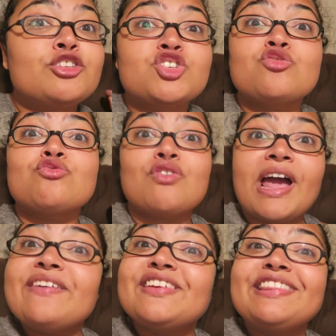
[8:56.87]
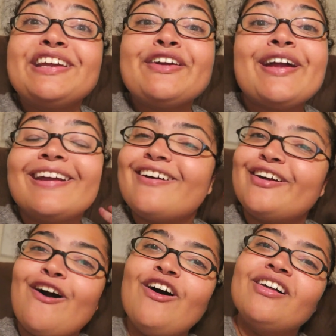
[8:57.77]
driving there and I got a
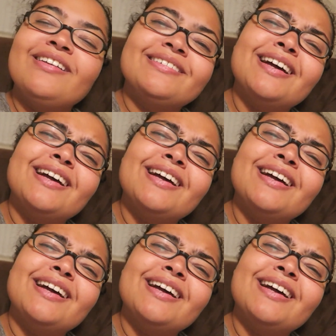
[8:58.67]
call.